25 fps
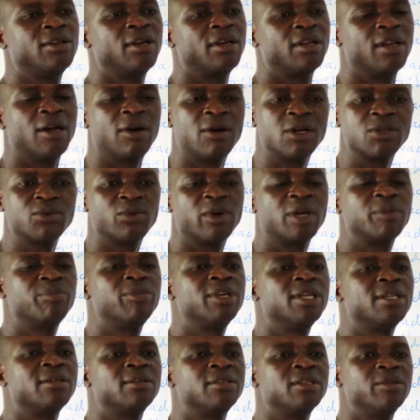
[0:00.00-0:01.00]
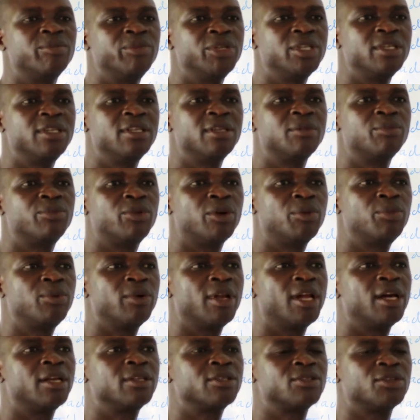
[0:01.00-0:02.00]
That was what made Benin
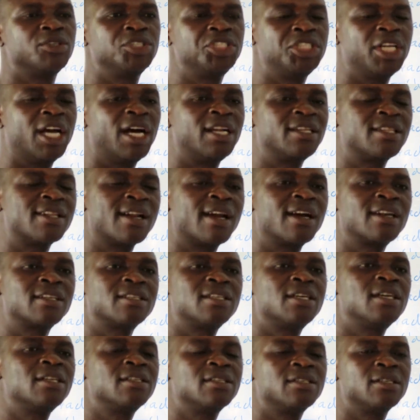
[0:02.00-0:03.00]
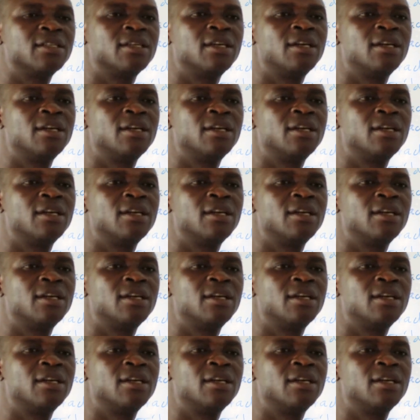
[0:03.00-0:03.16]
popular. So she attracted